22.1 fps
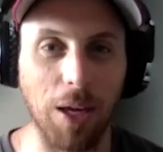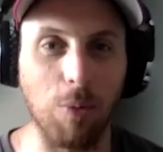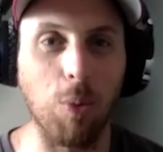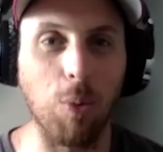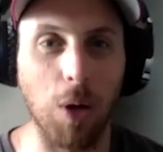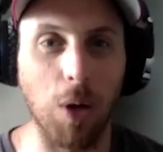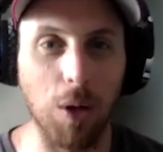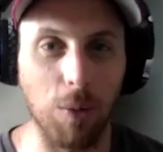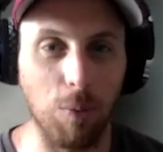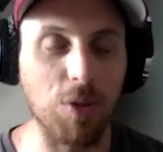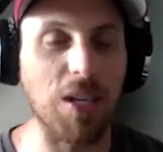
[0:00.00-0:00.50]

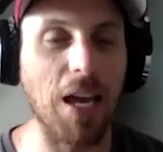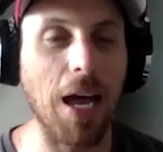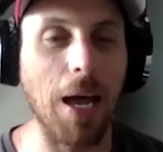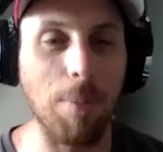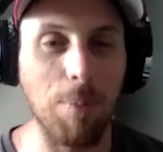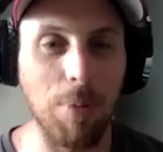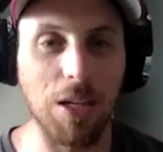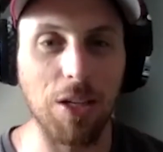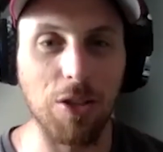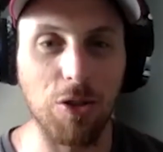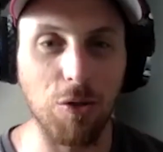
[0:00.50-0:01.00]
what was
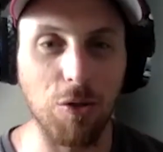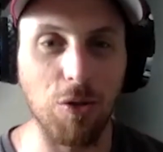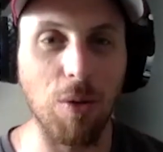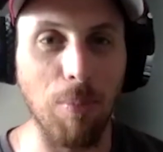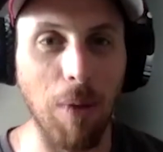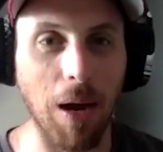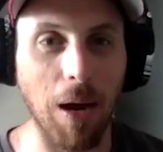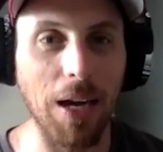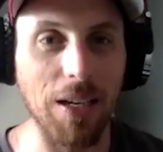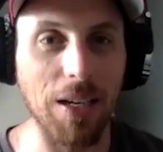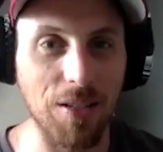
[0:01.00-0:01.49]
happening to the
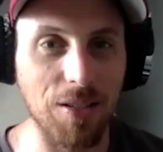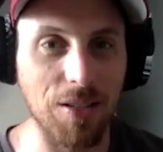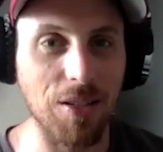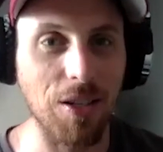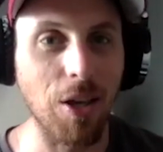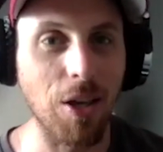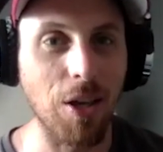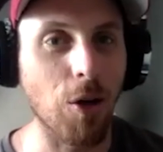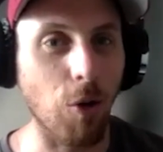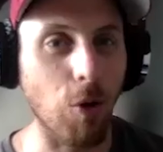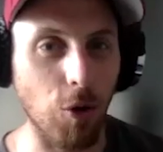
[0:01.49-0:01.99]
mice
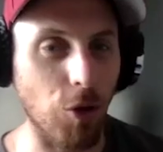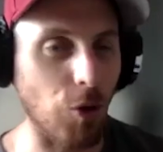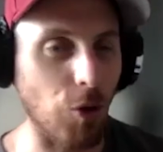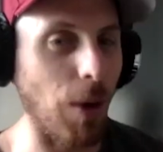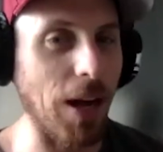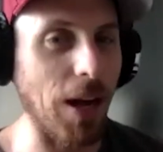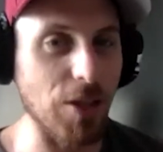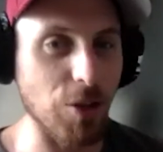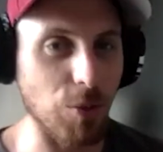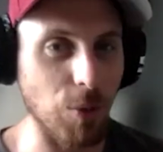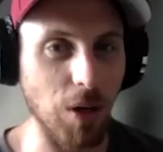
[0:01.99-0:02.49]
or the
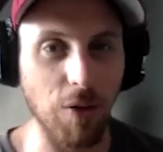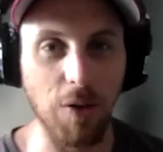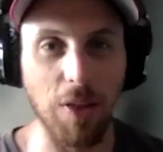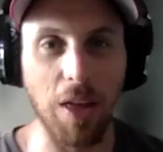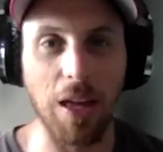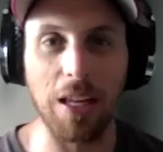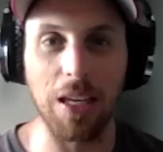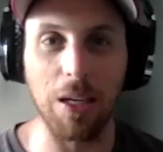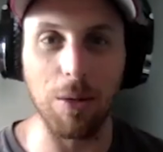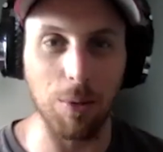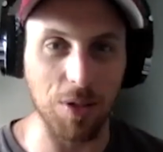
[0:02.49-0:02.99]
rats or whatever
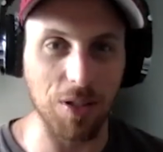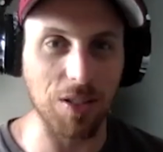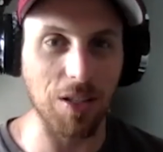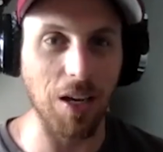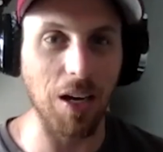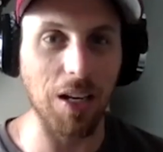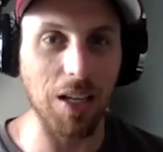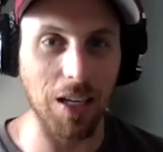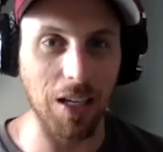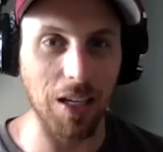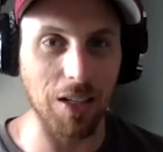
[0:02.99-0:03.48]
that he was
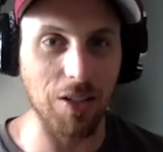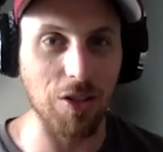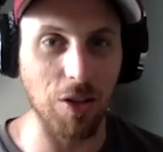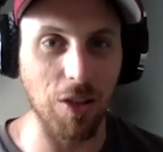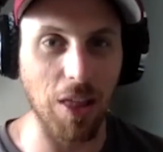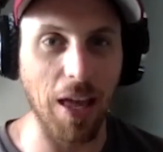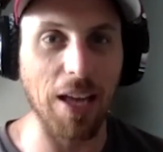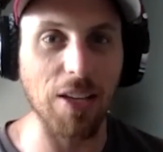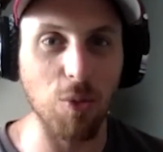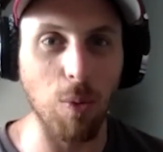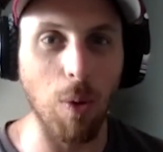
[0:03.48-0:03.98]
studying. So
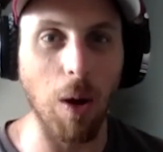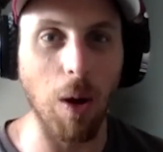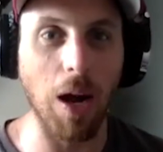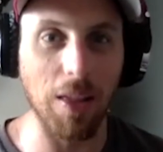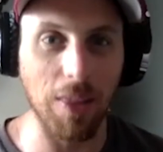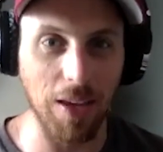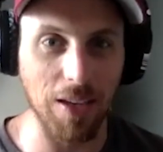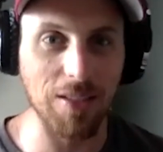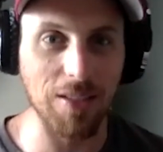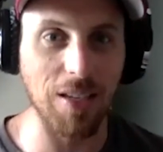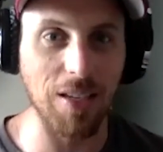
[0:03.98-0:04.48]
that's why
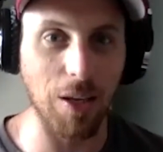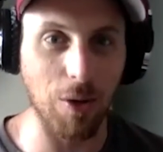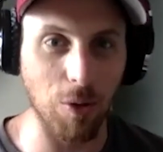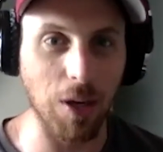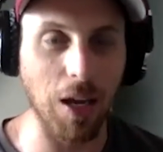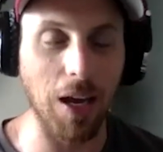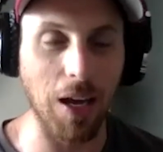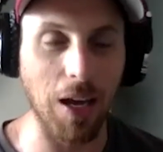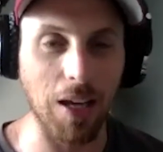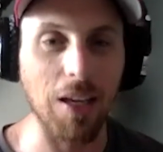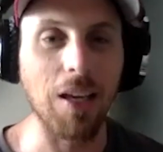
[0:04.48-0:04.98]
they said,
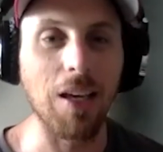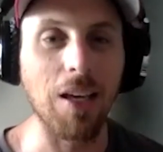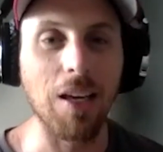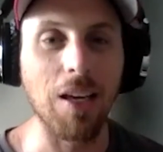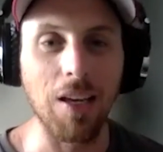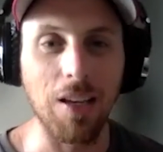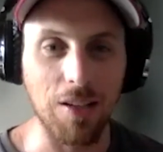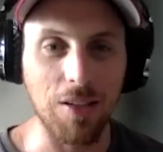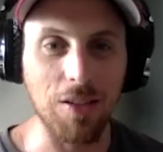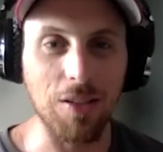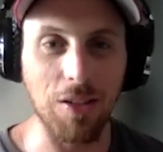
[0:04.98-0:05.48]
okay,
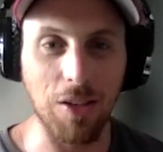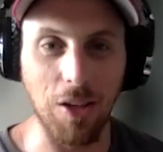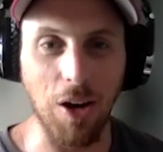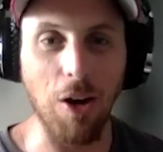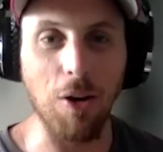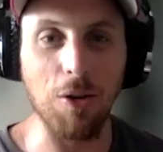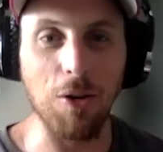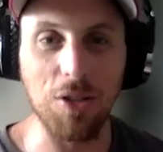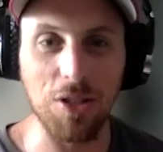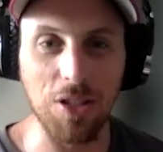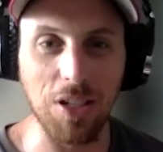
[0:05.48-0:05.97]

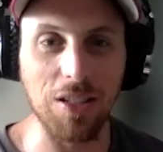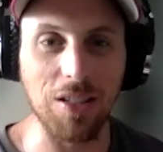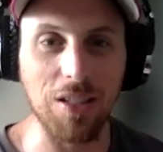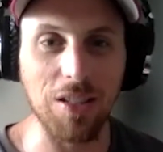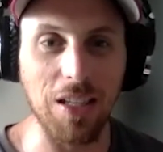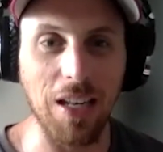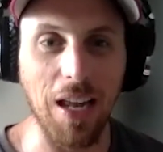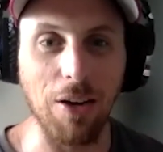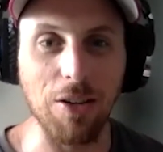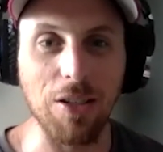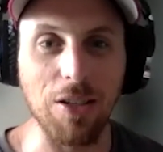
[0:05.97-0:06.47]

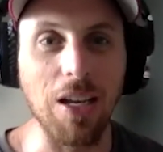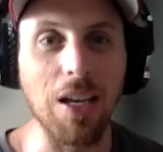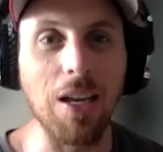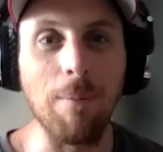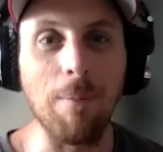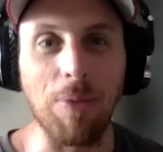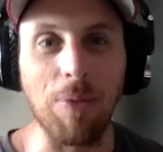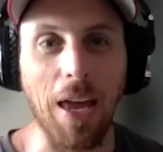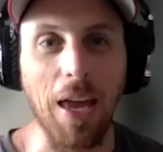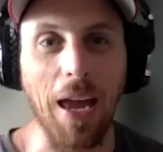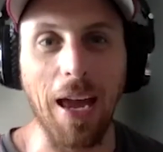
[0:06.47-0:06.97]
16 hours.
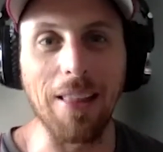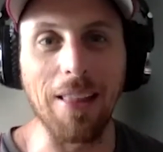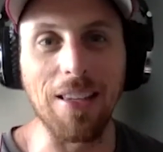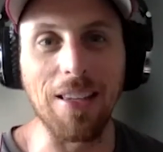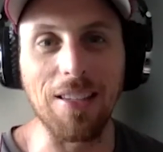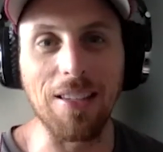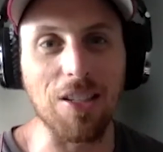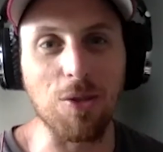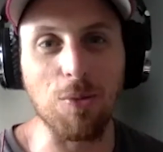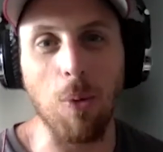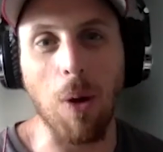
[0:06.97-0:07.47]
And
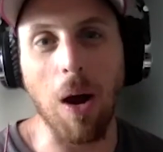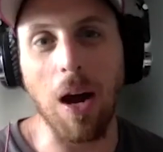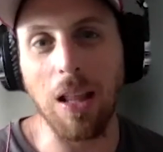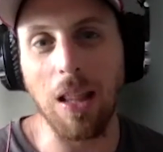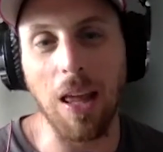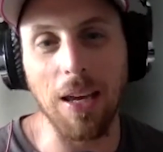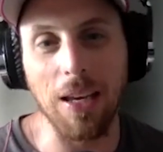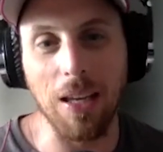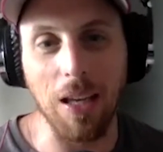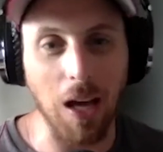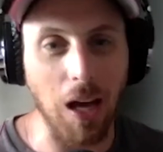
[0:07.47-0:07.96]
this is
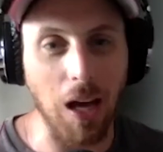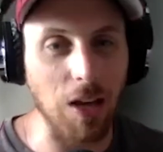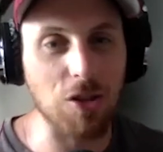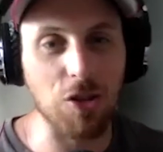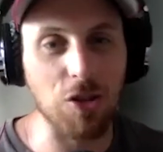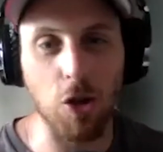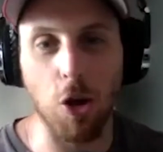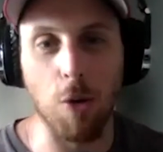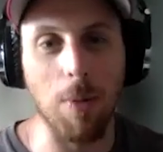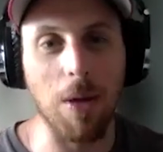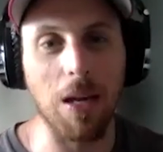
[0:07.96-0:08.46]
why
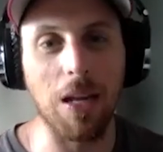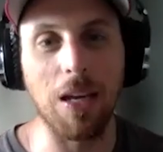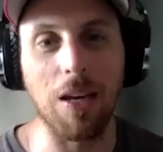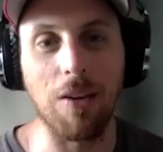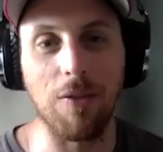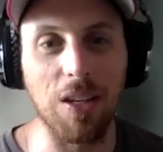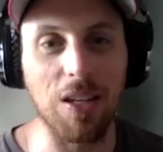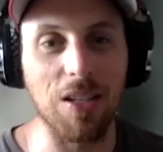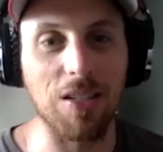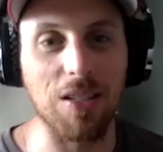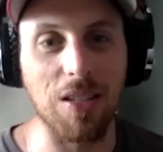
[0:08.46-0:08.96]
so many
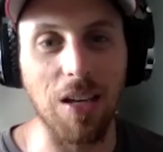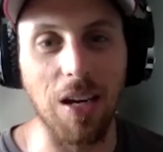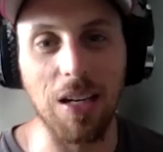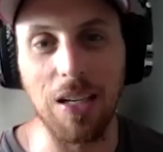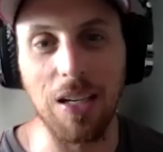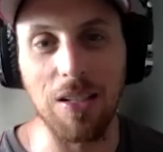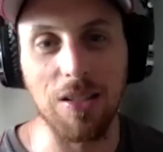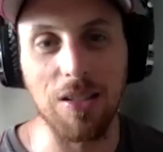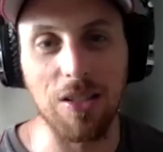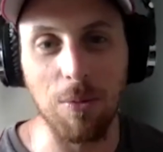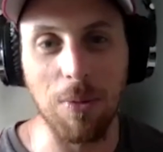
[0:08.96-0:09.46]
of these
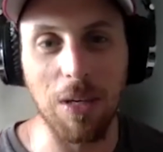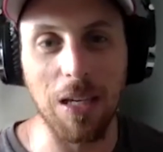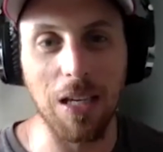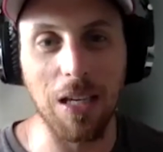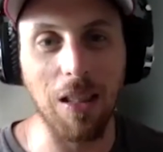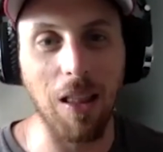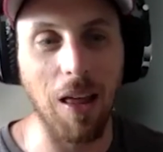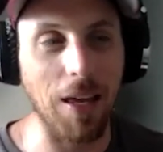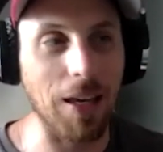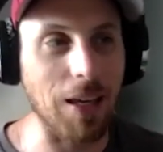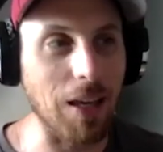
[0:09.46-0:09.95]
studies to
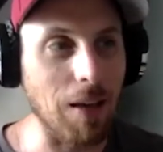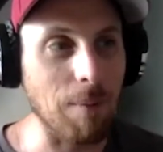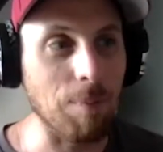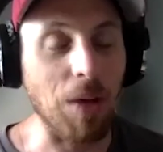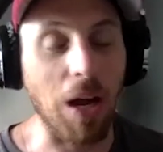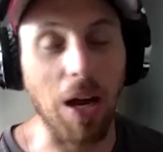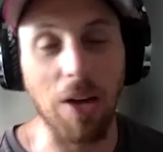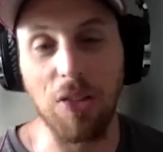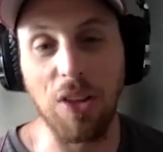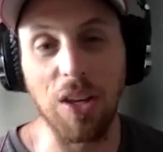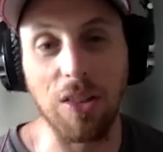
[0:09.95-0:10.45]
me,
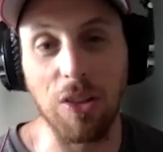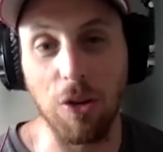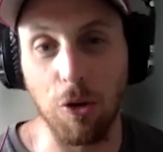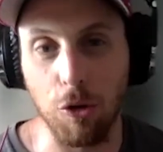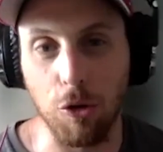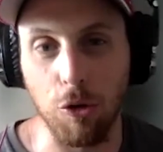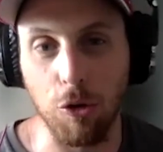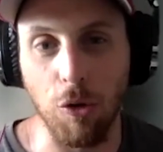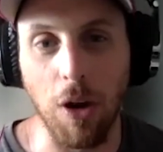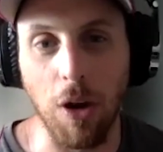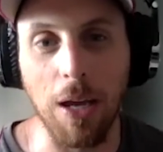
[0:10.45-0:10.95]
I think they're
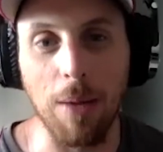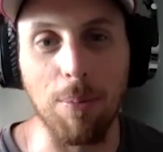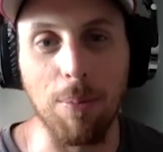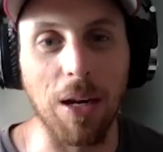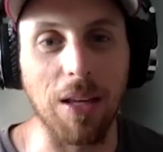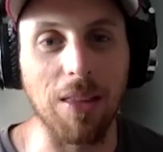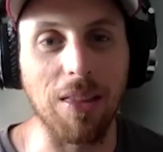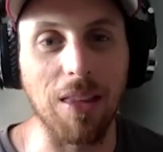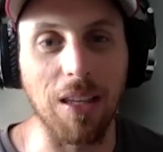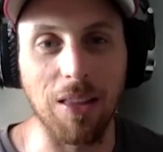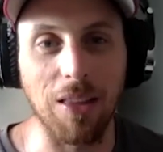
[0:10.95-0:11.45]
great, but
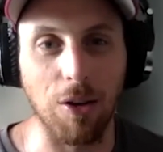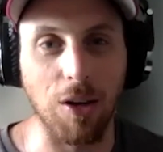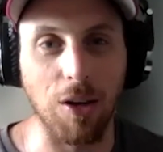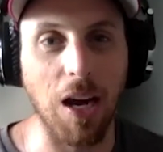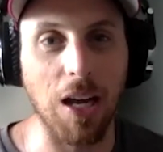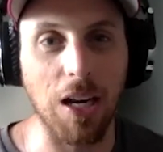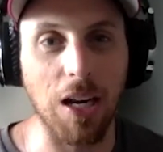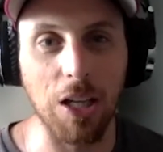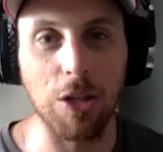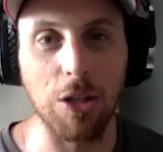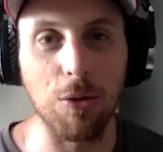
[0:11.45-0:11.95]
I think they're
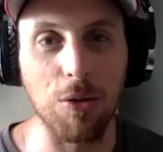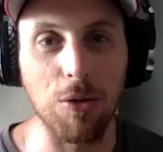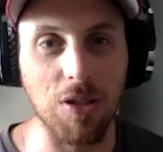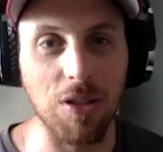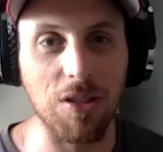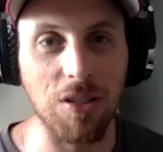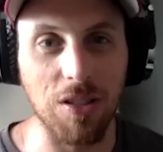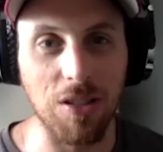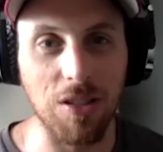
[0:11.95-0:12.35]
kind of useless